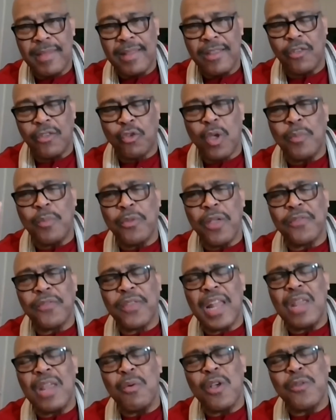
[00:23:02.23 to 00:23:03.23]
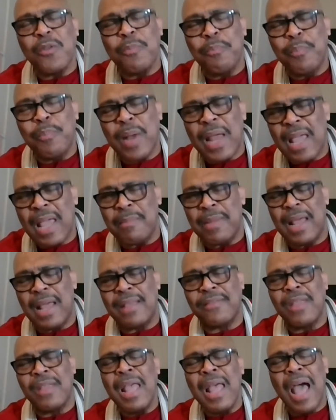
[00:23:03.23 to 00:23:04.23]
the scripture said he was
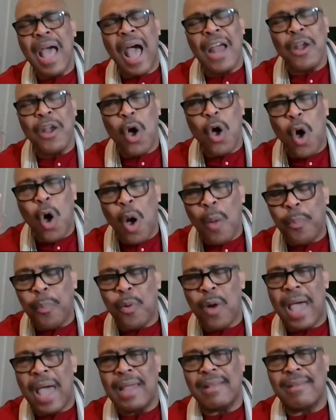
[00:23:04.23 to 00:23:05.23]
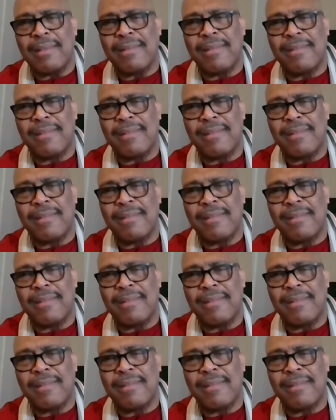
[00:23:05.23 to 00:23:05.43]
blameless and upright.